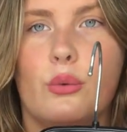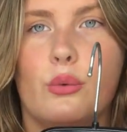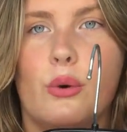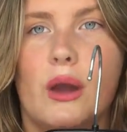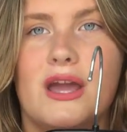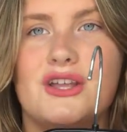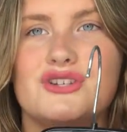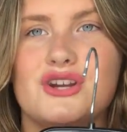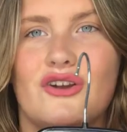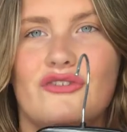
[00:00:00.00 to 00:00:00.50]

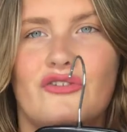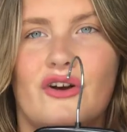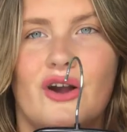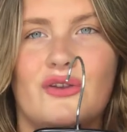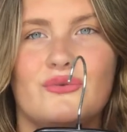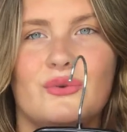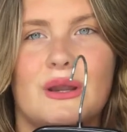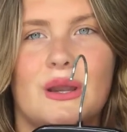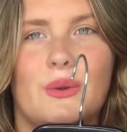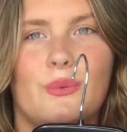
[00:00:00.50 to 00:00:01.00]
which I
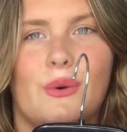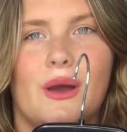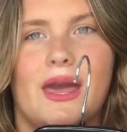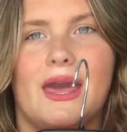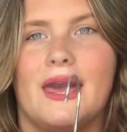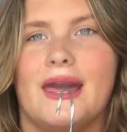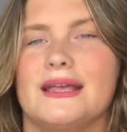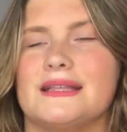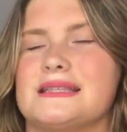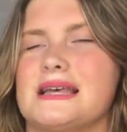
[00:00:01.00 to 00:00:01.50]
find really
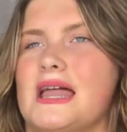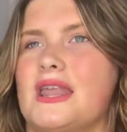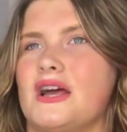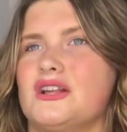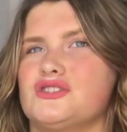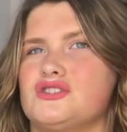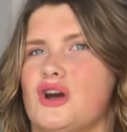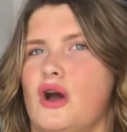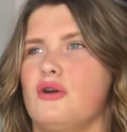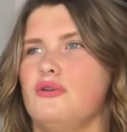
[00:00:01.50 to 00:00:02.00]
weird and
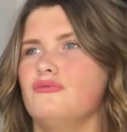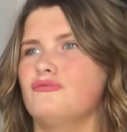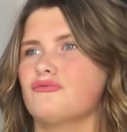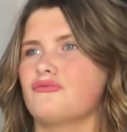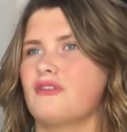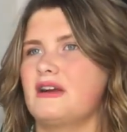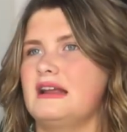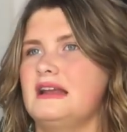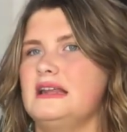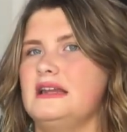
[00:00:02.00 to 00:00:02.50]
I
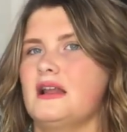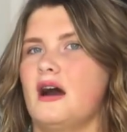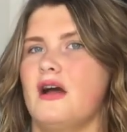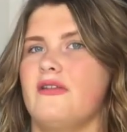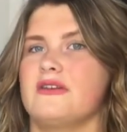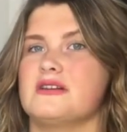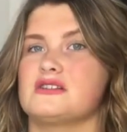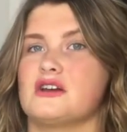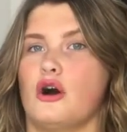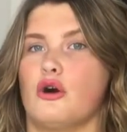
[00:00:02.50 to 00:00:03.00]
don't really
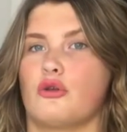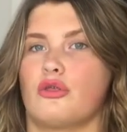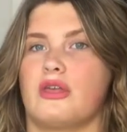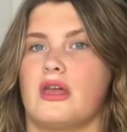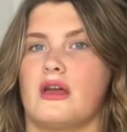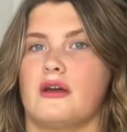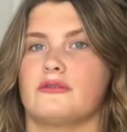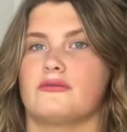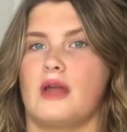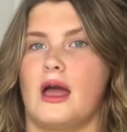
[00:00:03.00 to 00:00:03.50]
like this whole
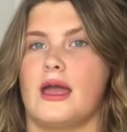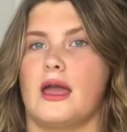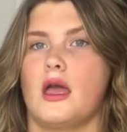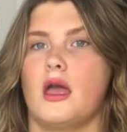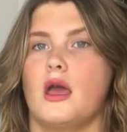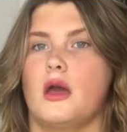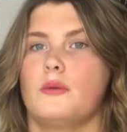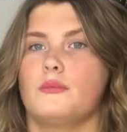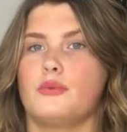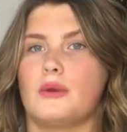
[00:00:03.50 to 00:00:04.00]
thing of like
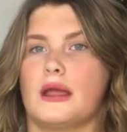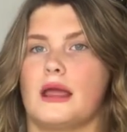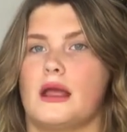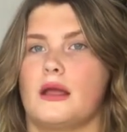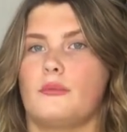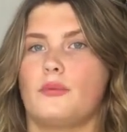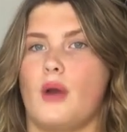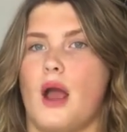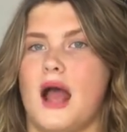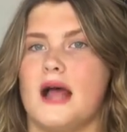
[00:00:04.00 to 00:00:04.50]

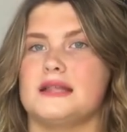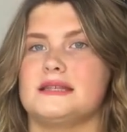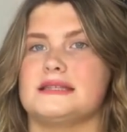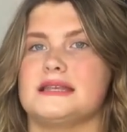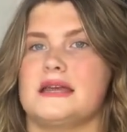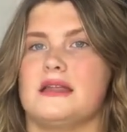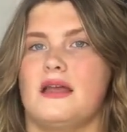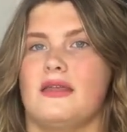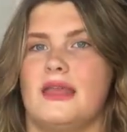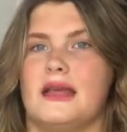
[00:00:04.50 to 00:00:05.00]
bringing
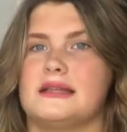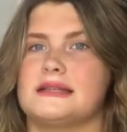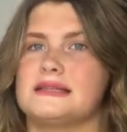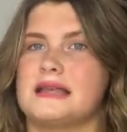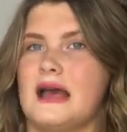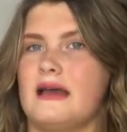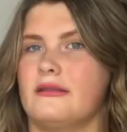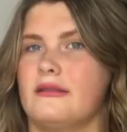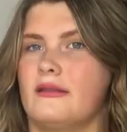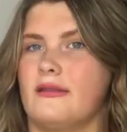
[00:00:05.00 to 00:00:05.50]
brands in and then
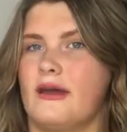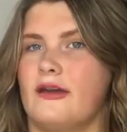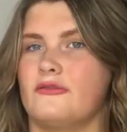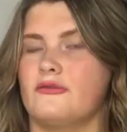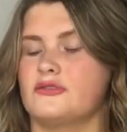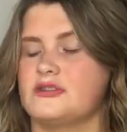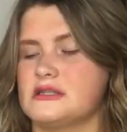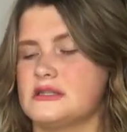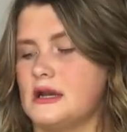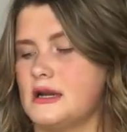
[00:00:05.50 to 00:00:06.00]
saying that
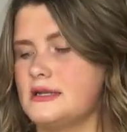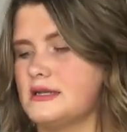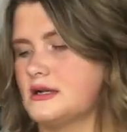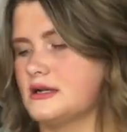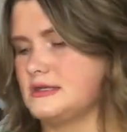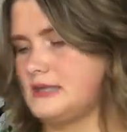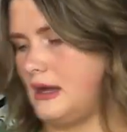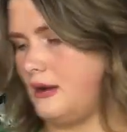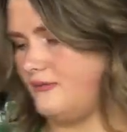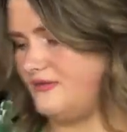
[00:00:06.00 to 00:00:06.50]
they've designed it
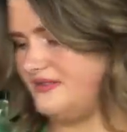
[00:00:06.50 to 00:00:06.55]
because they